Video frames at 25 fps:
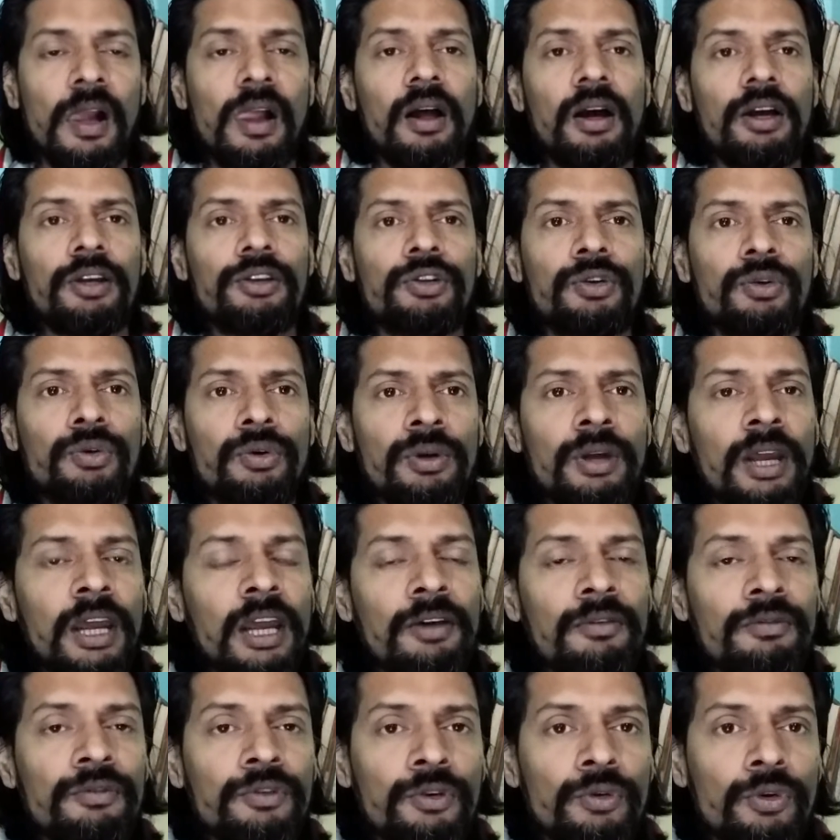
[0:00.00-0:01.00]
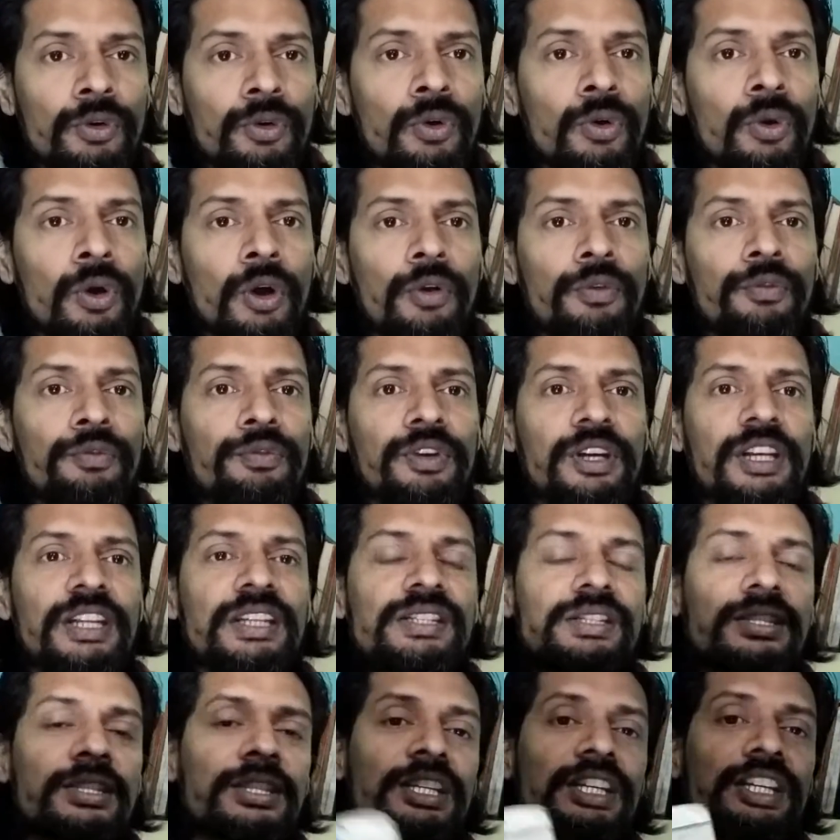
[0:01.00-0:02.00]
You have to finish
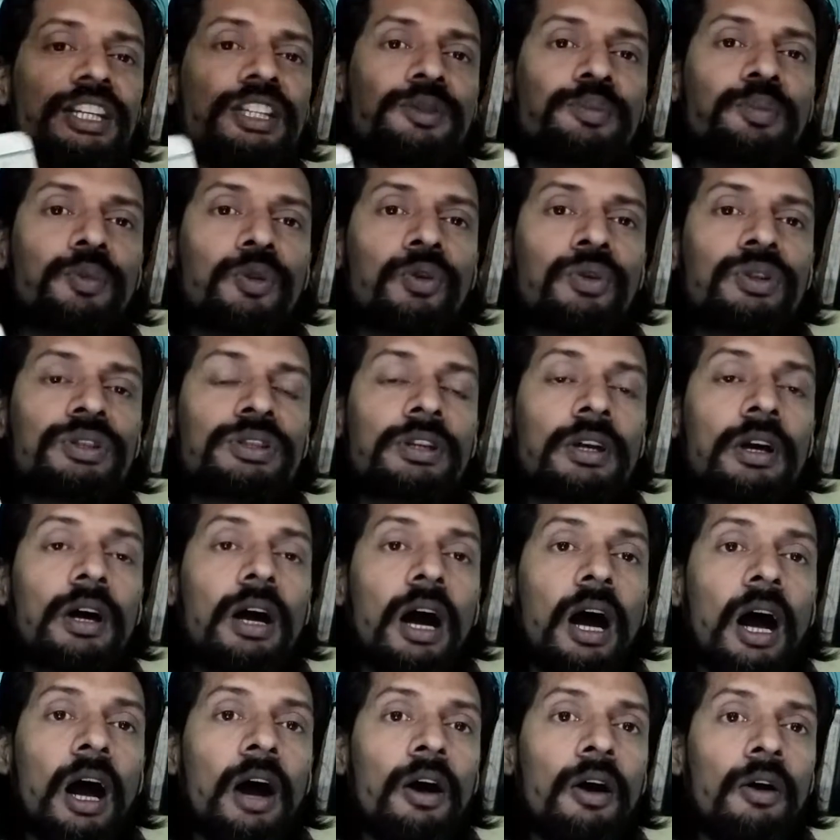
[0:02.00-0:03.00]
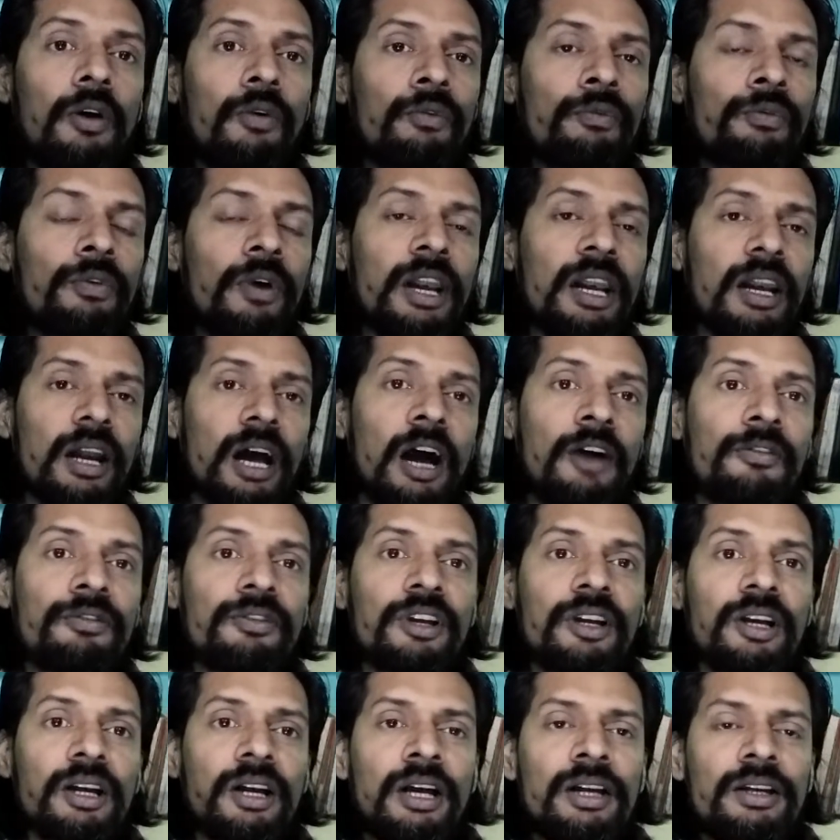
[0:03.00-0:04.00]
these books one
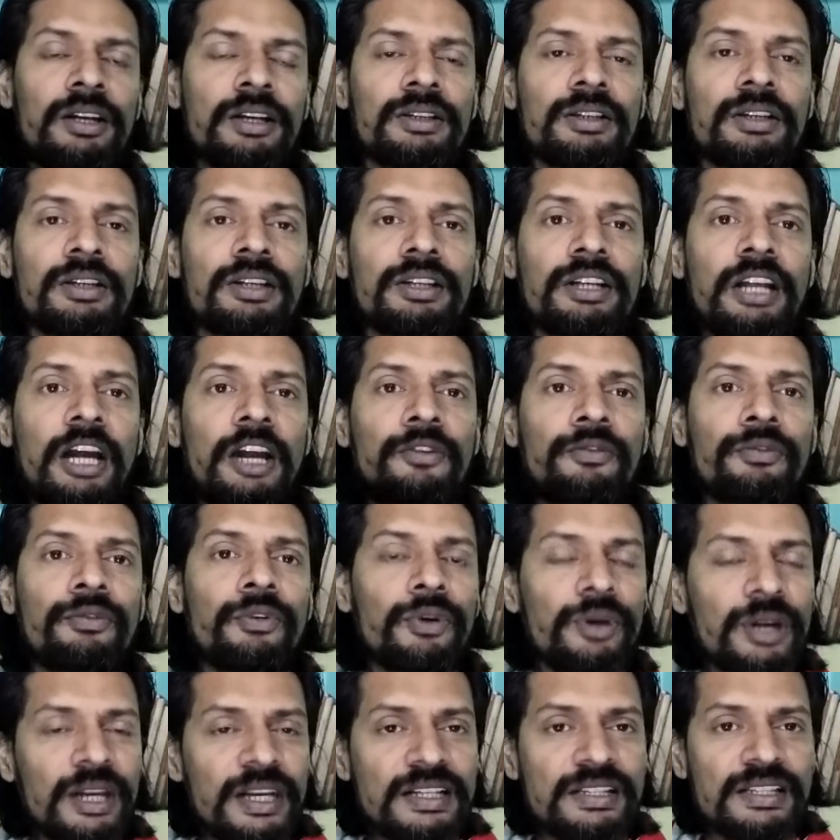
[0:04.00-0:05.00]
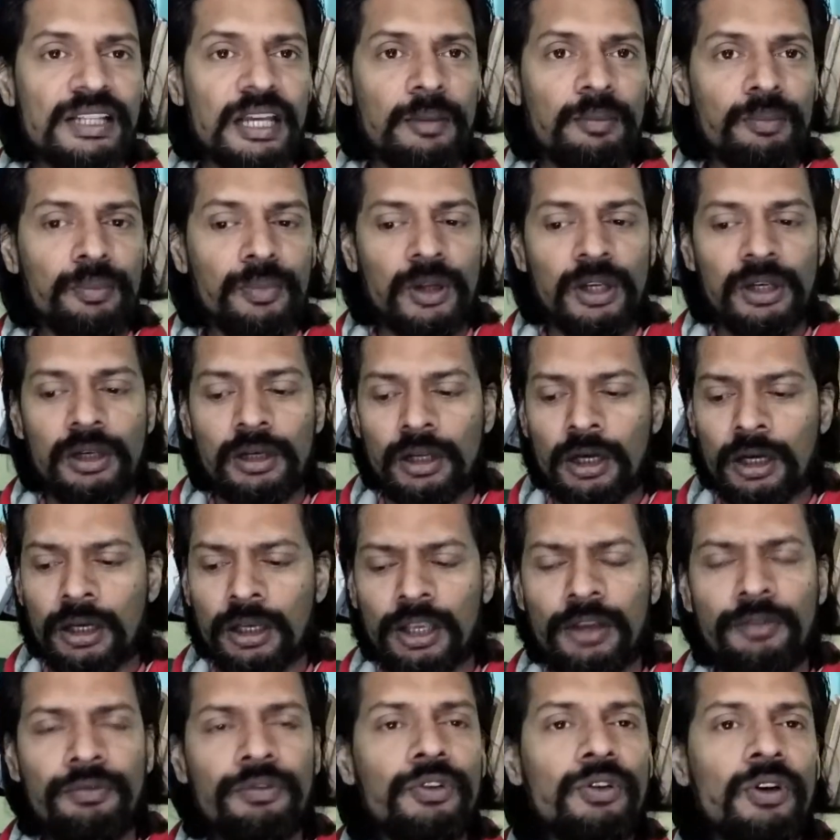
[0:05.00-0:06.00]
after another time. For example,
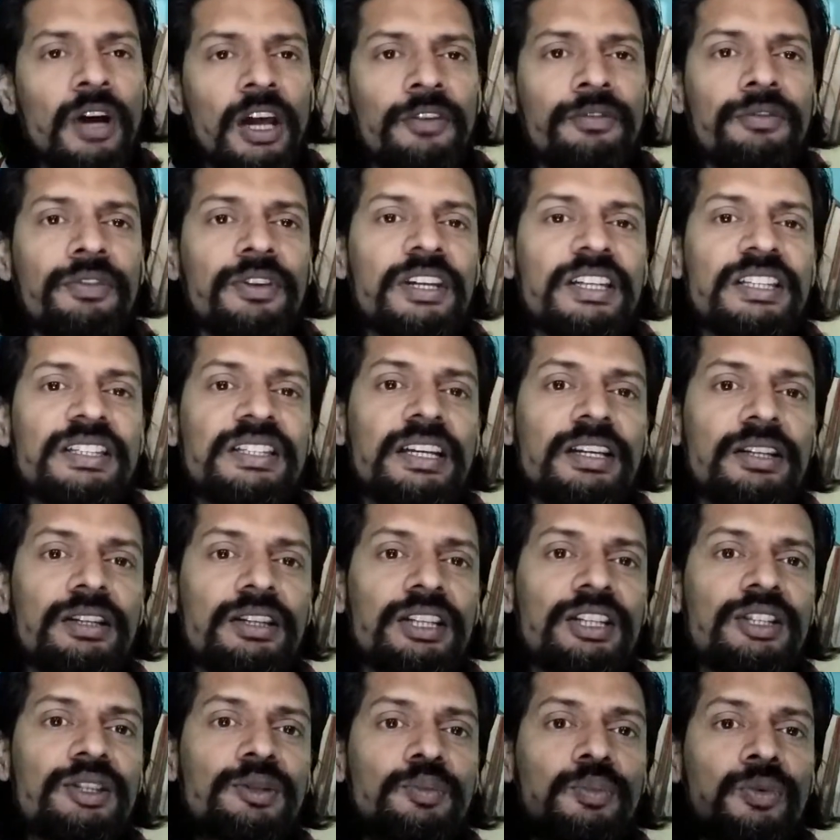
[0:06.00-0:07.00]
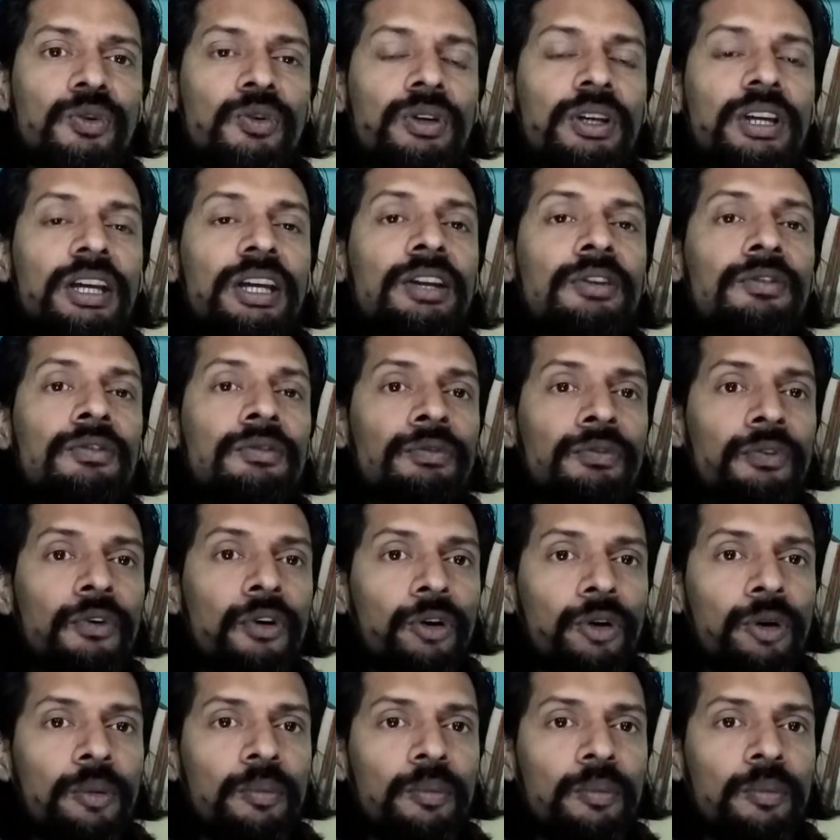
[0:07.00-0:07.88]
if you are finishing this book in 4